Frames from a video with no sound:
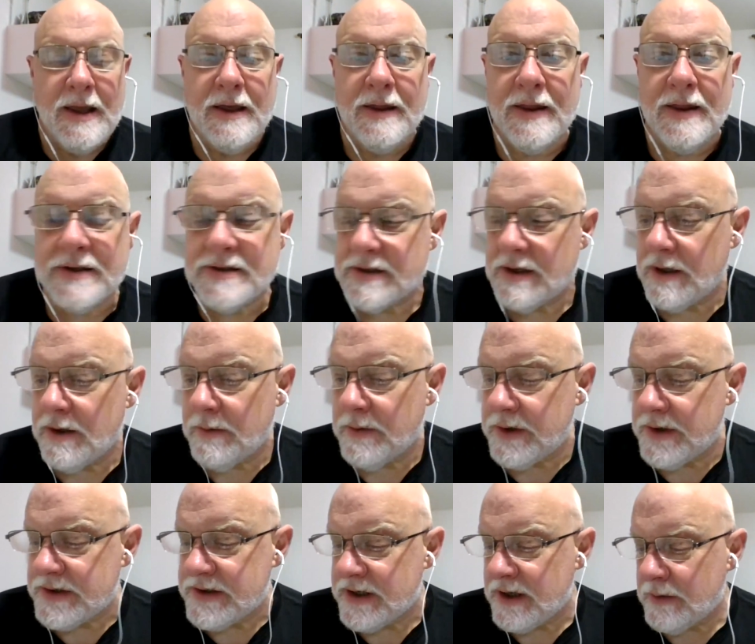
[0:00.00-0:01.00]
That's all I
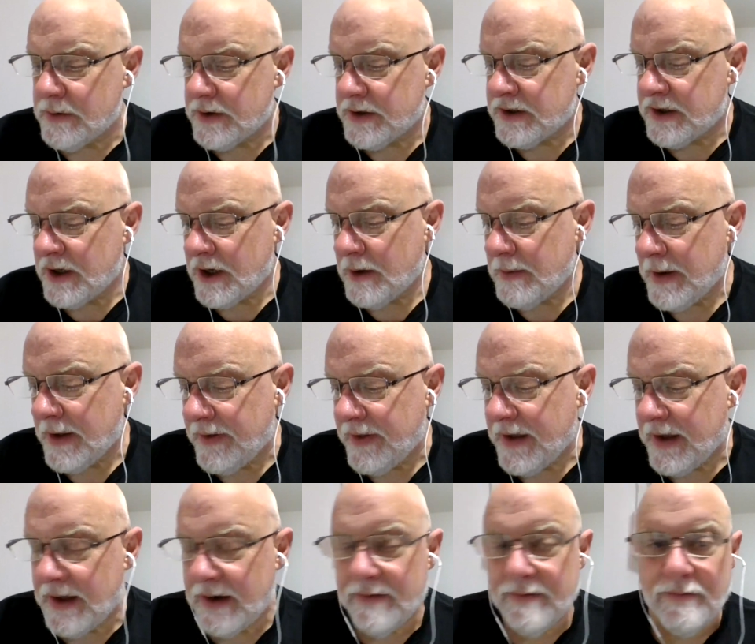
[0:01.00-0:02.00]
wanted to say. I want to talk about
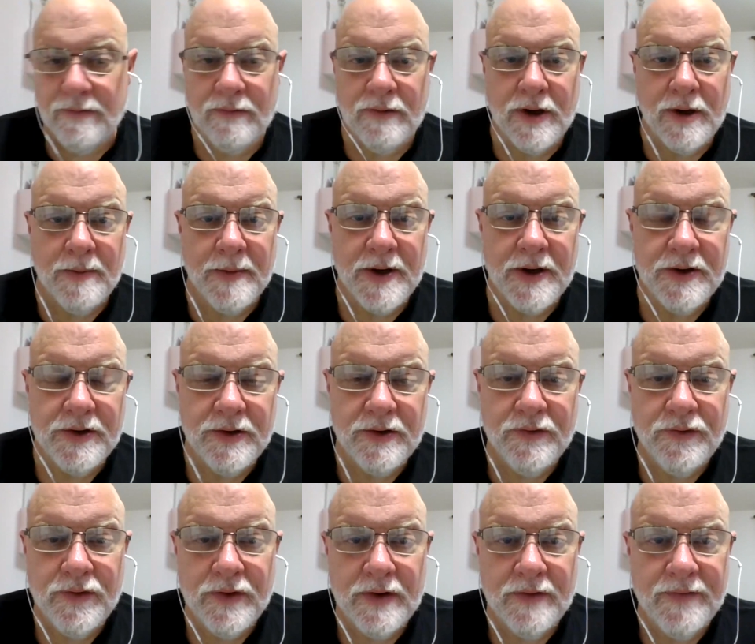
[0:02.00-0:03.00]
that and what I'm going to do
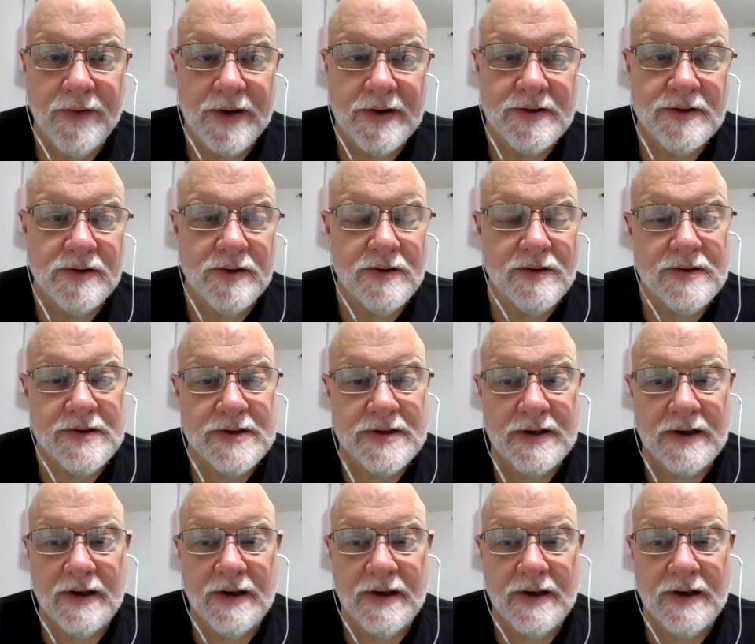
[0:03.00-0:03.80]
for adventures.